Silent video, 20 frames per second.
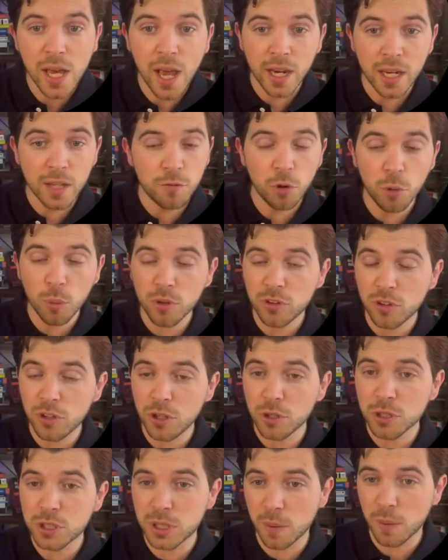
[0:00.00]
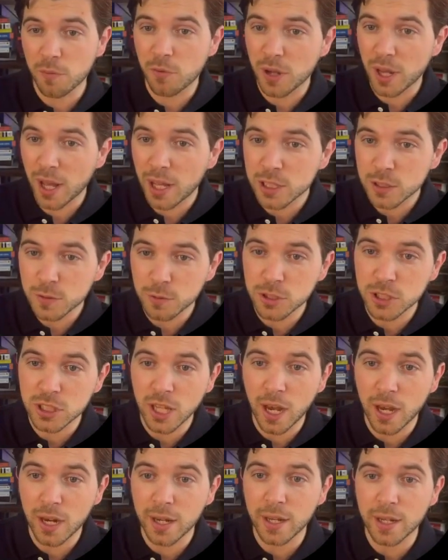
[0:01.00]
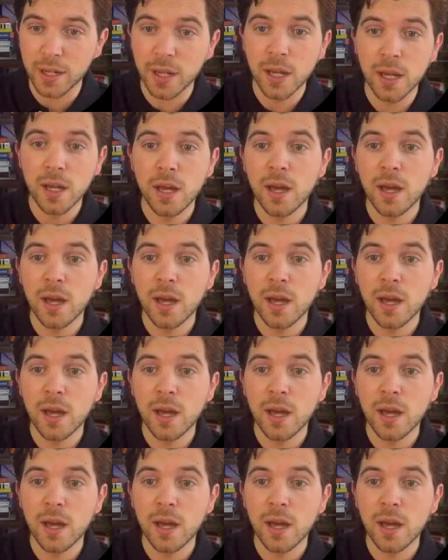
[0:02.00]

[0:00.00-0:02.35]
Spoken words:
If you want to use something else for styling,